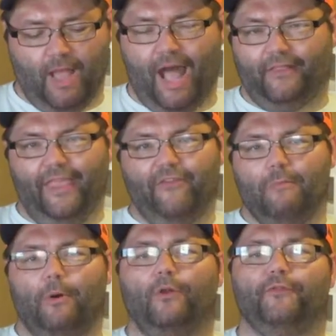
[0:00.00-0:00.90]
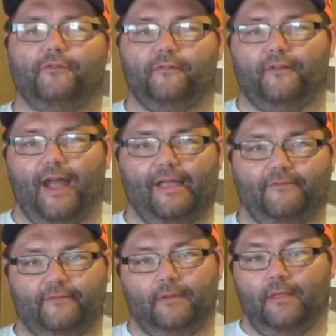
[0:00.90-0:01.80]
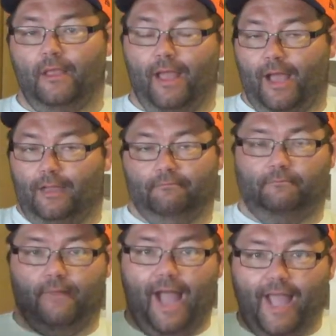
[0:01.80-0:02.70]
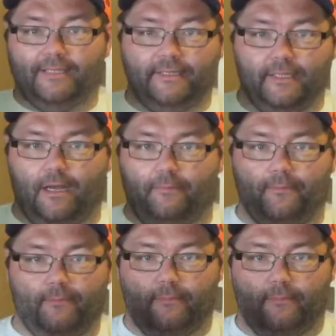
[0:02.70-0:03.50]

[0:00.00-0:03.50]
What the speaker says: I'll give you both for $5. My eyes lit up.